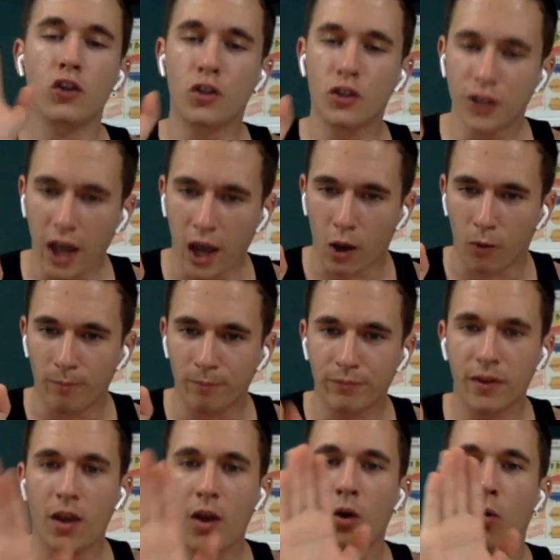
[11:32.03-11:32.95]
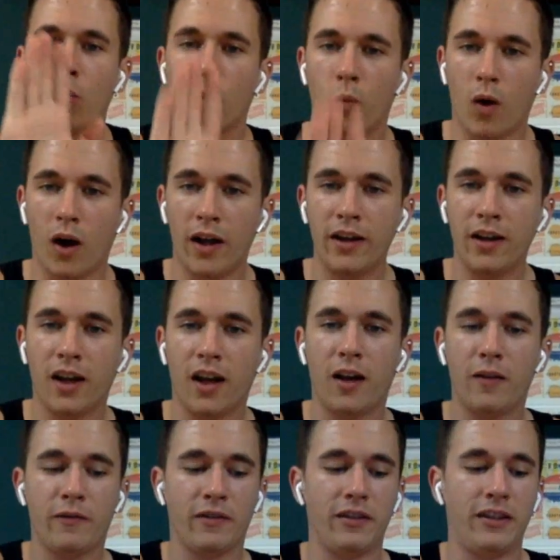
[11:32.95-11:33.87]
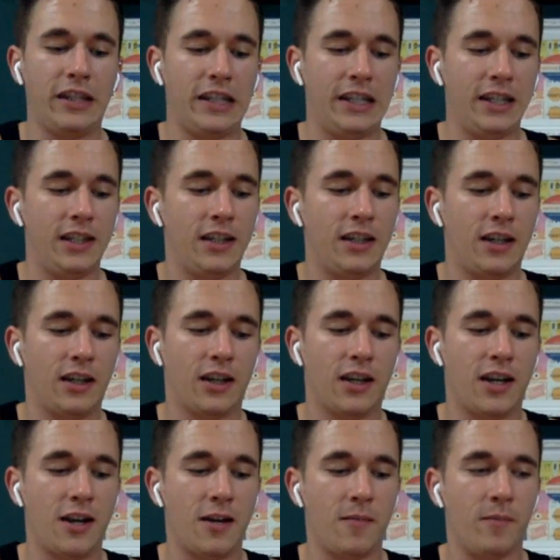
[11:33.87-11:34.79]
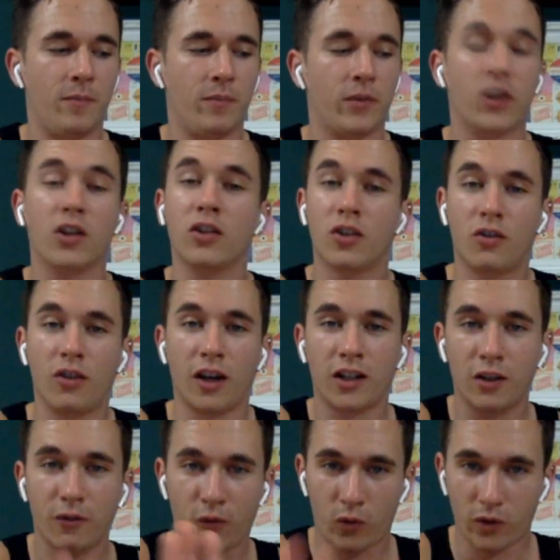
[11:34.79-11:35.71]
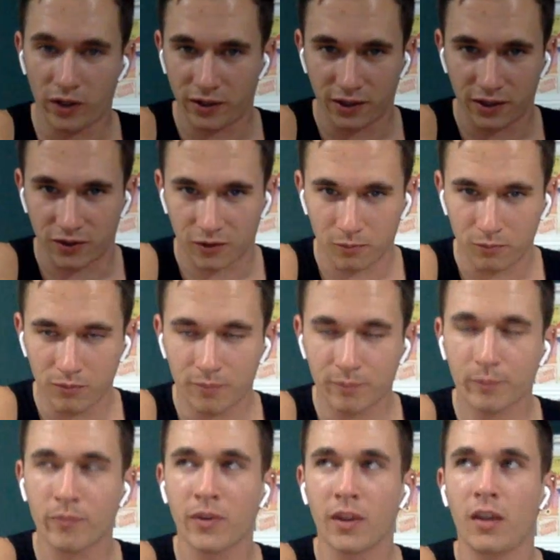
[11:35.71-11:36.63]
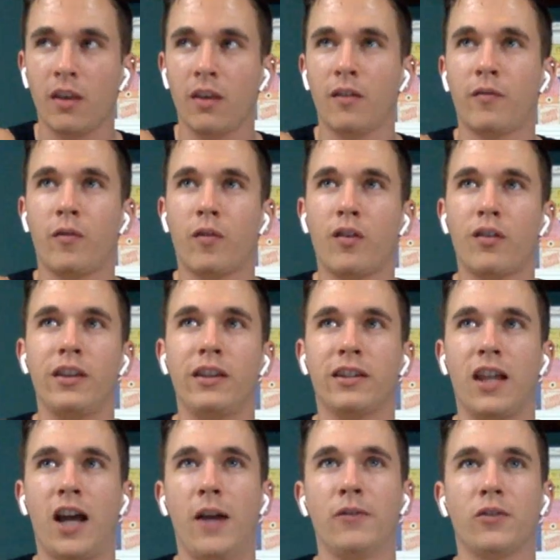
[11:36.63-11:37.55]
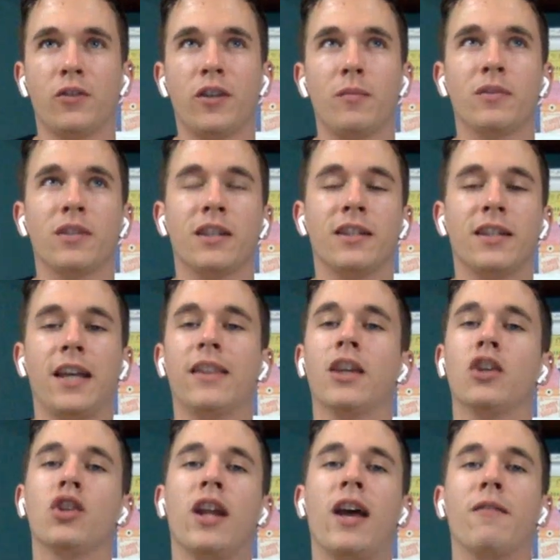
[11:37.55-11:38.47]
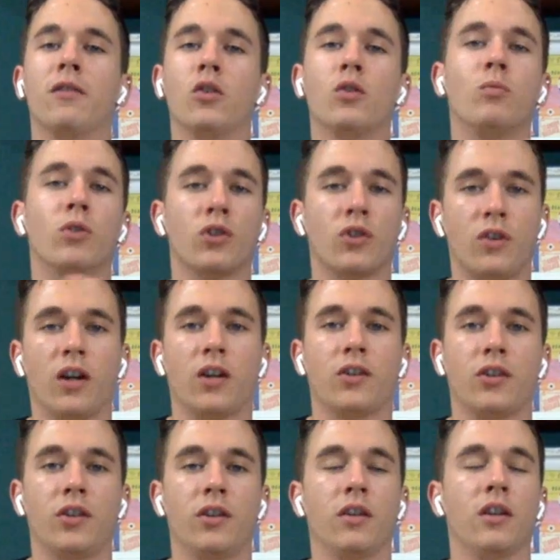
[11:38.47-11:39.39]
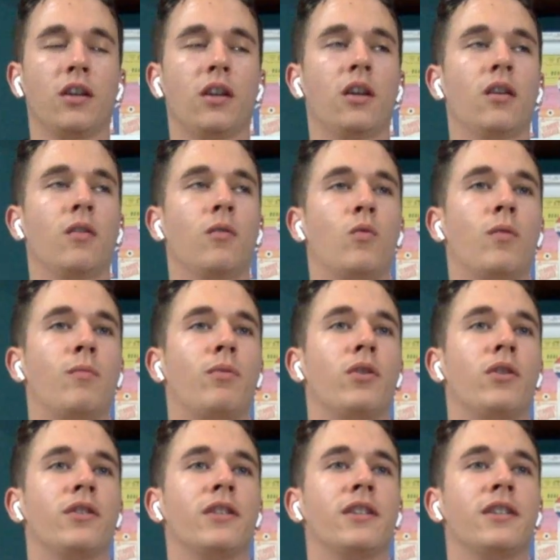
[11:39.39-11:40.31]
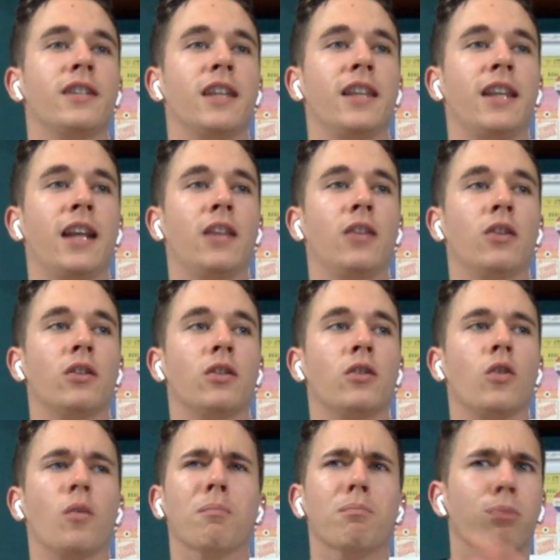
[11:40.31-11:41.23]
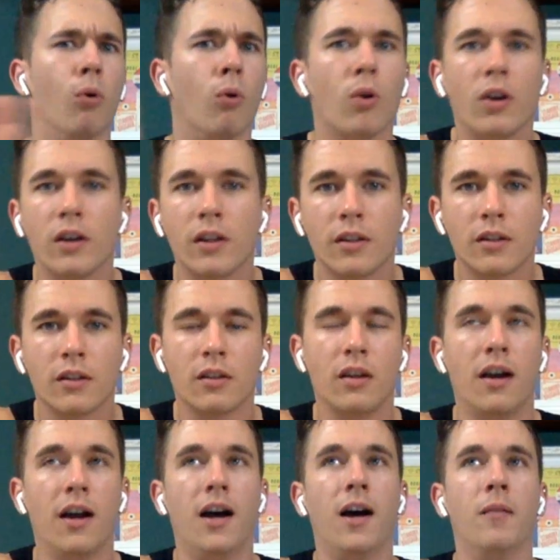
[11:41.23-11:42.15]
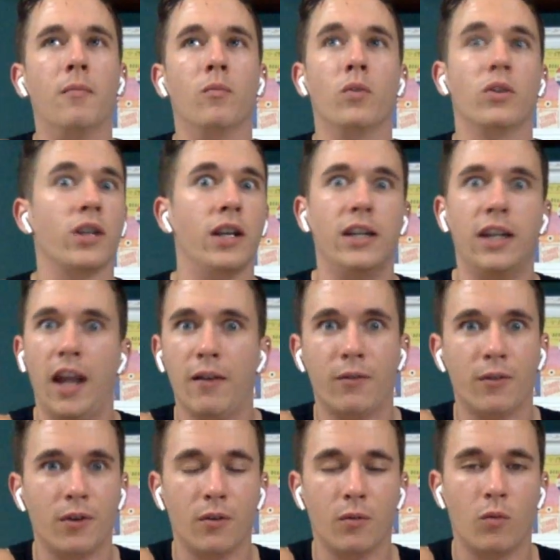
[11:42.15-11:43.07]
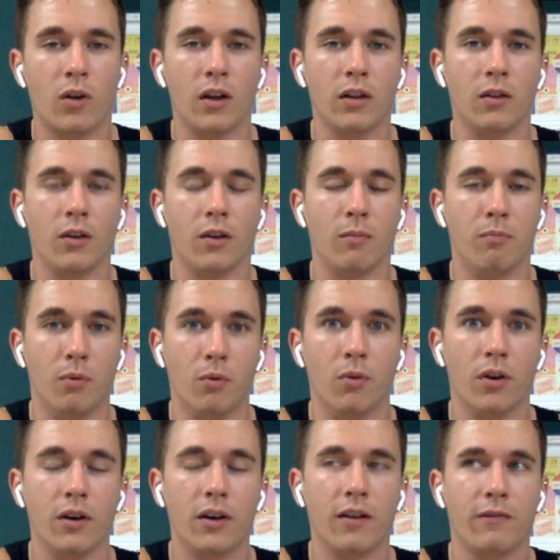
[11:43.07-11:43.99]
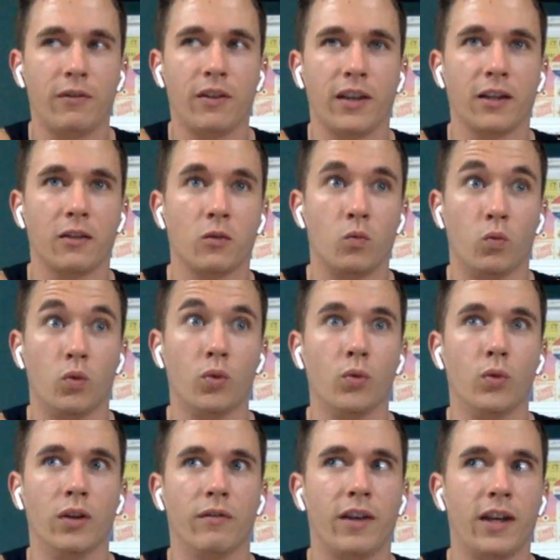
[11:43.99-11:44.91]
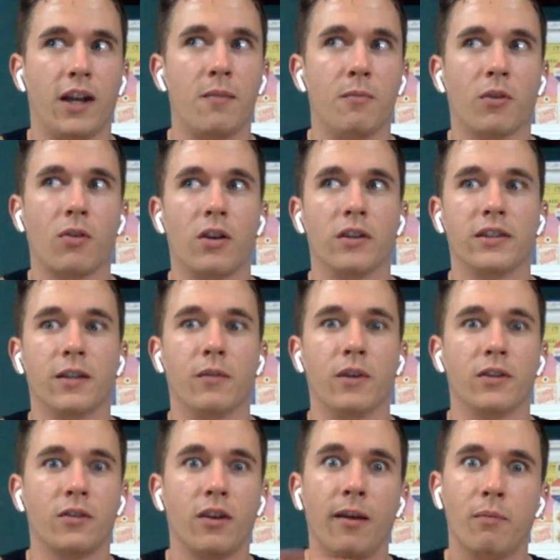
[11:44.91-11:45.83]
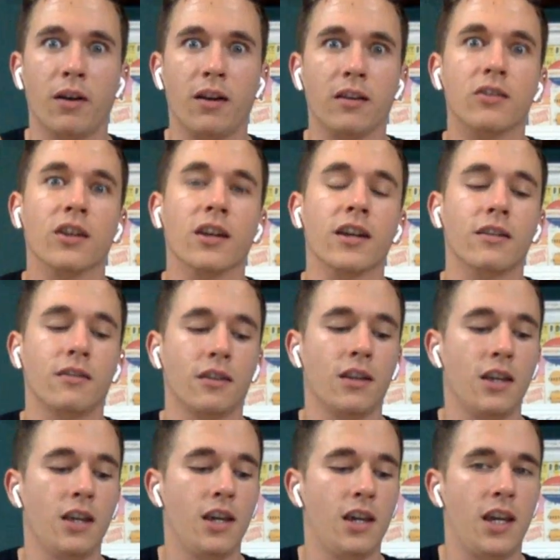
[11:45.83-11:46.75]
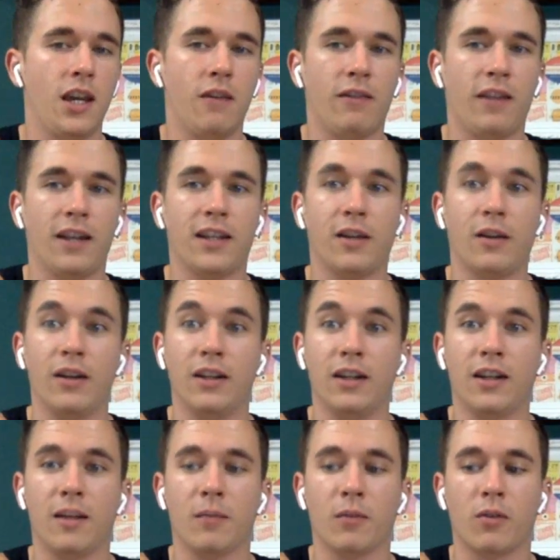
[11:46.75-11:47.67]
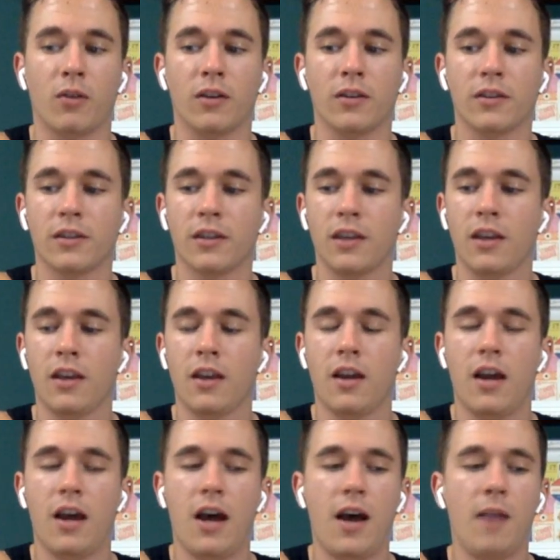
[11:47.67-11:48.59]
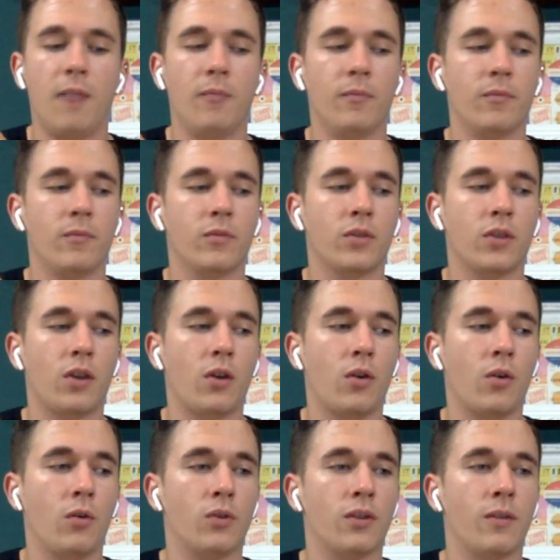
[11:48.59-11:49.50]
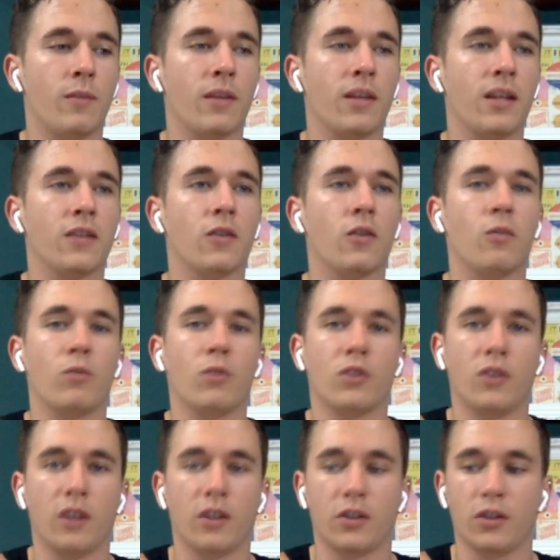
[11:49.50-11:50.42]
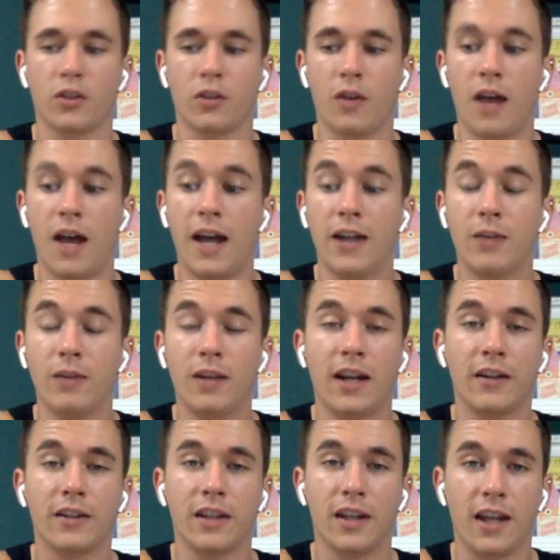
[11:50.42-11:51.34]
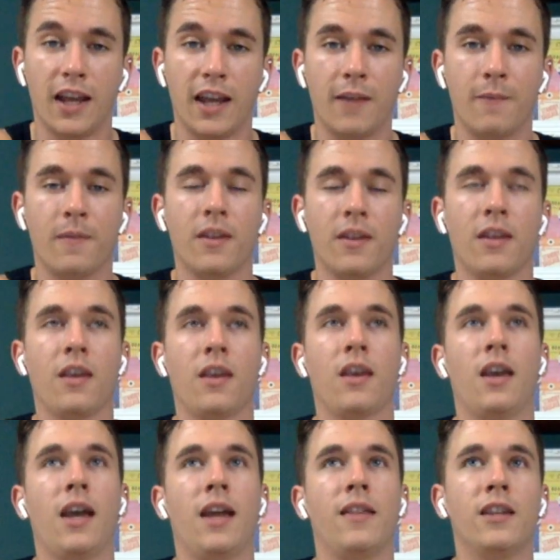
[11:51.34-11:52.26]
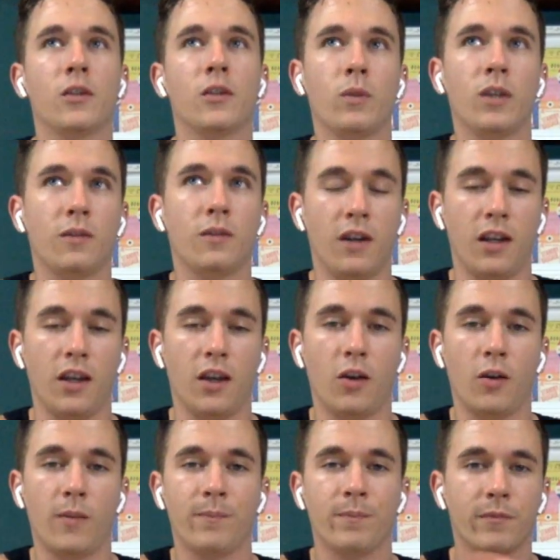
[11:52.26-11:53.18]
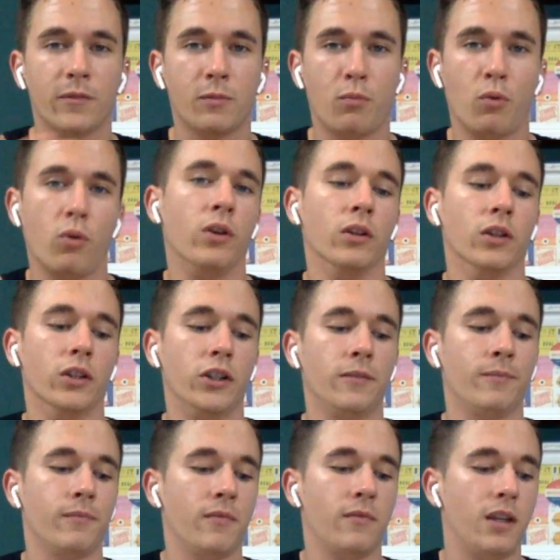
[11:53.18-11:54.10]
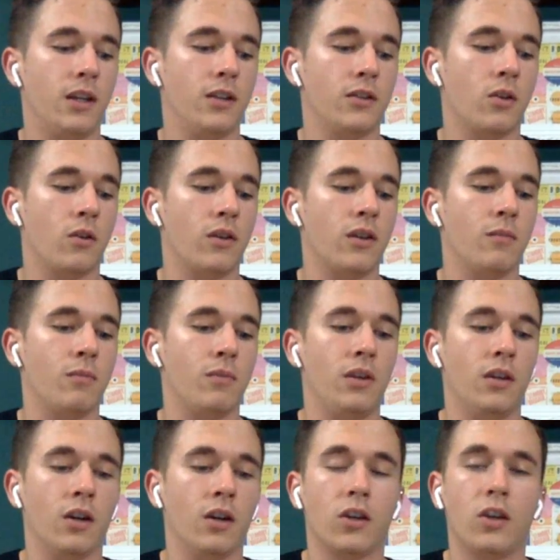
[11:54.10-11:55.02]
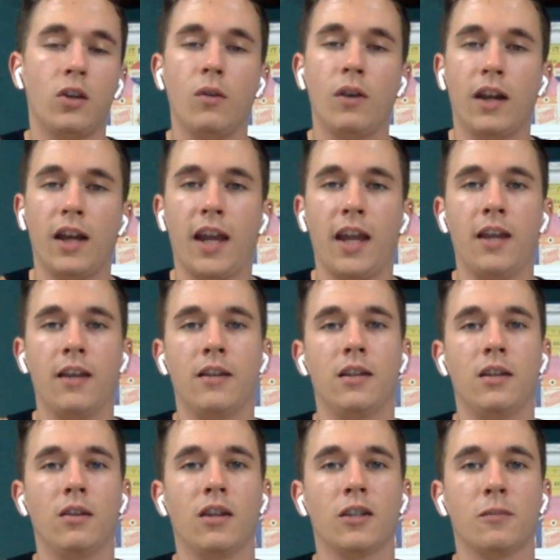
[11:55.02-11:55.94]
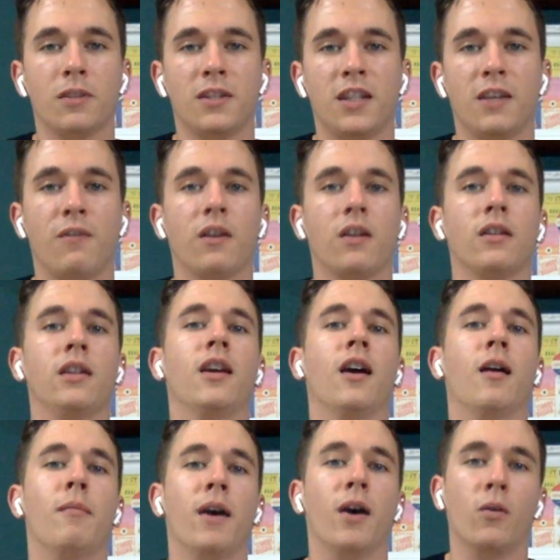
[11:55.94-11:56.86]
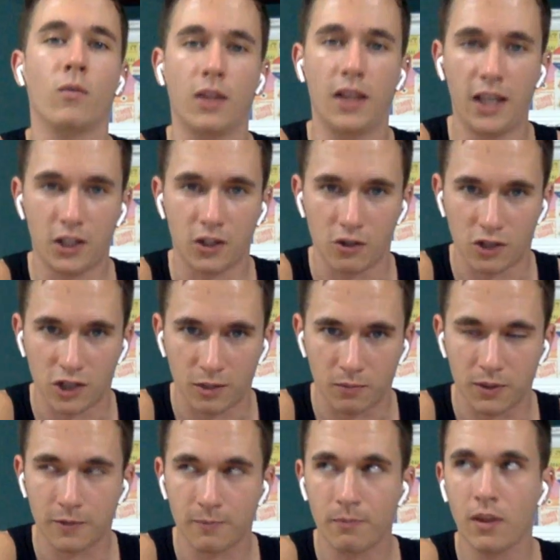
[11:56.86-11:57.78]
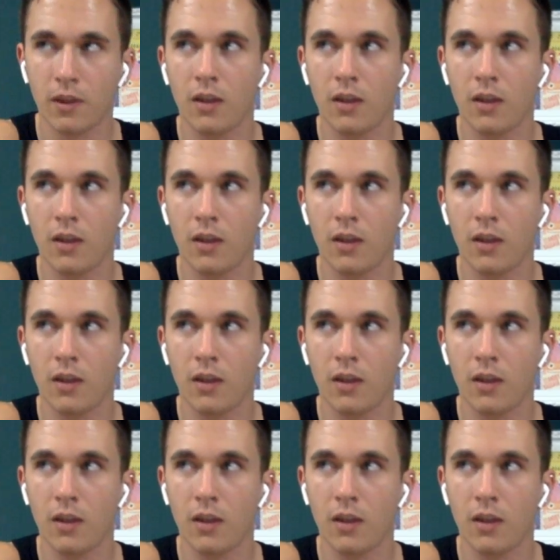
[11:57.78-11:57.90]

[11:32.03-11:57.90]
So, one of the constructive criticism for these live streams is that they should have a little more structure. One person said that I looked a little bored, which I never want to look bored. I feel like it's rude if I come across that way, so I apologize if that's how I did come across. So something that's a little more structure. So I tweeted out today, and this week's video, spoiler alert, is going to be a Q&A dealing specifically about relationships.